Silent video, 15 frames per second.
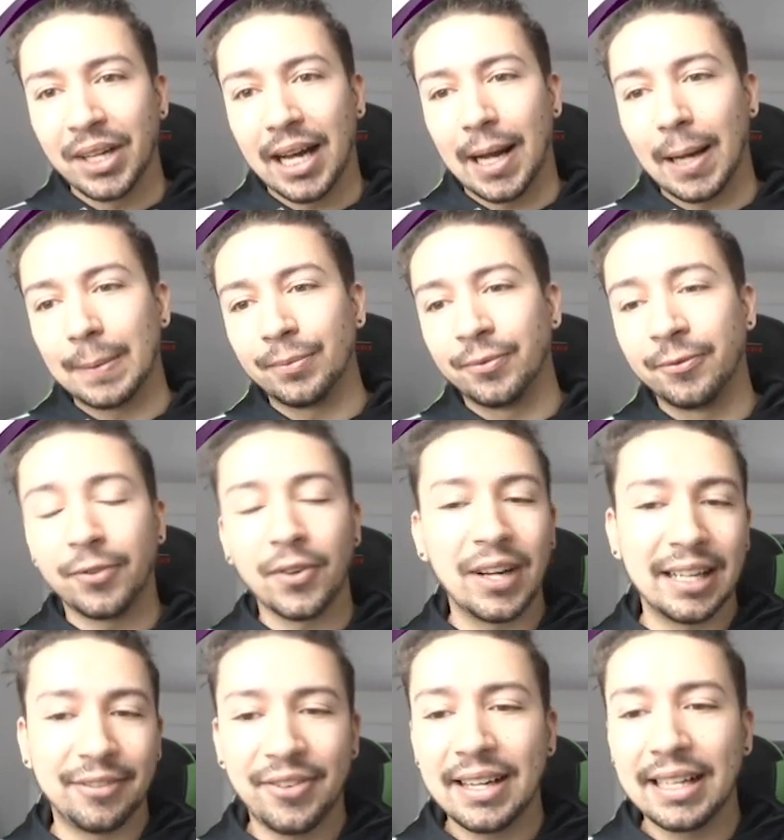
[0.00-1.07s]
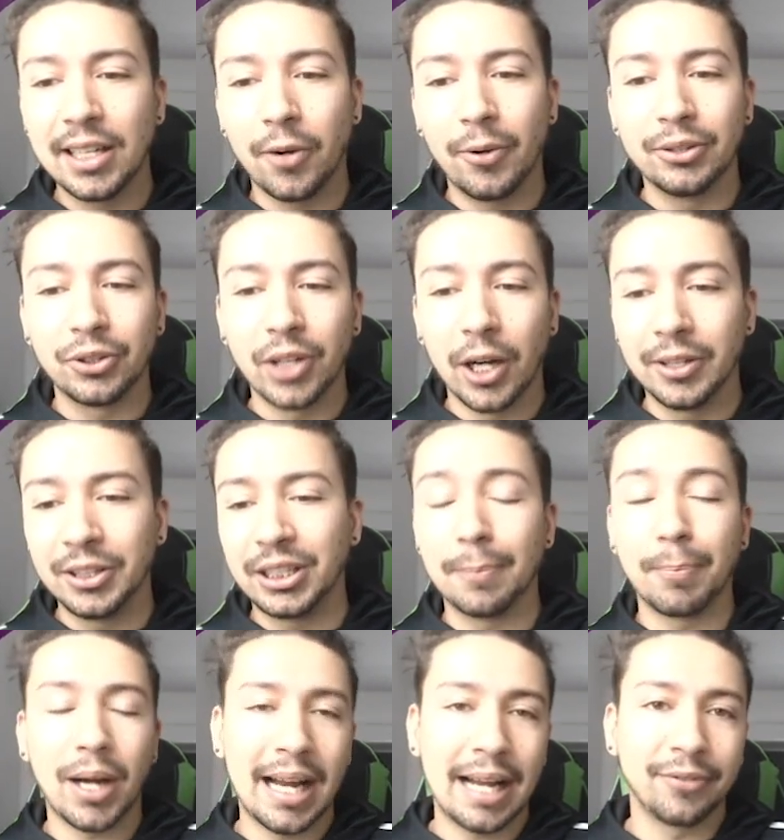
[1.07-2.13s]
They're fairly low in
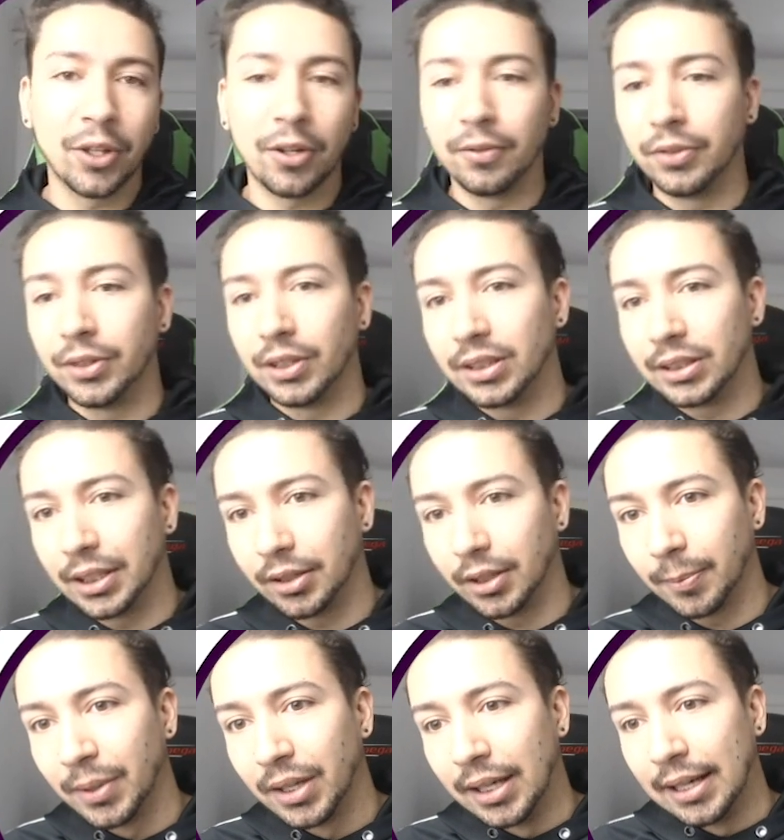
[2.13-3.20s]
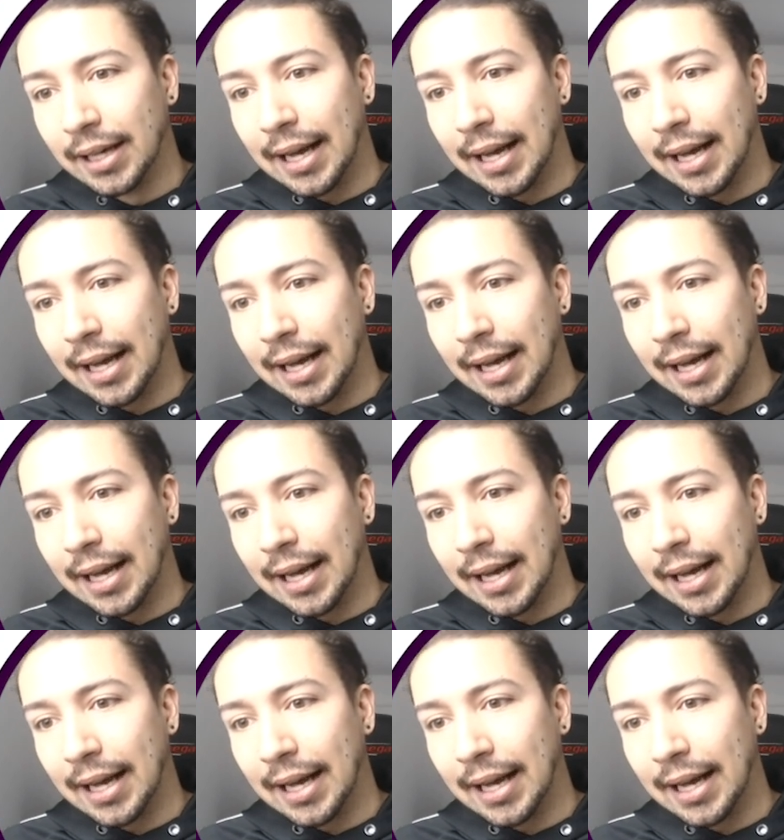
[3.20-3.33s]
ownership, but I have confidence in them.